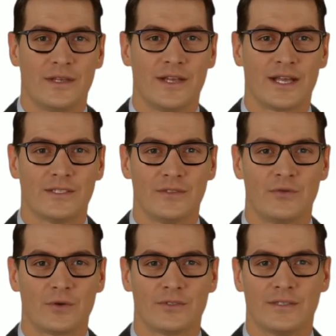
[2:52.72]
as a
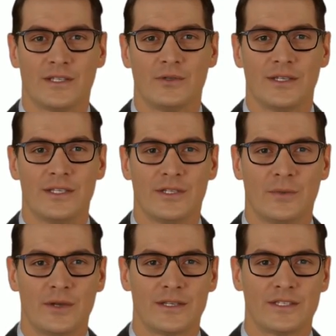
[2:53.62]
form of civil
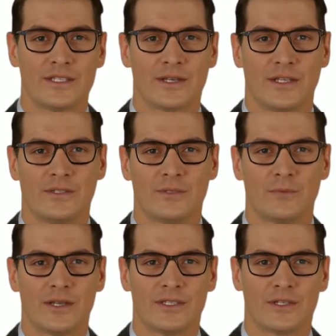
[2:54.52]
disobedience against the
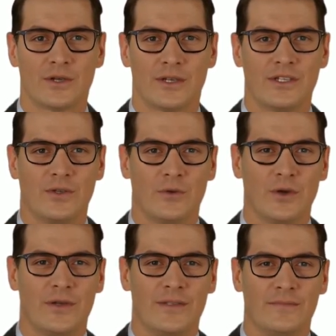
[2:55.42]
British colonial rule,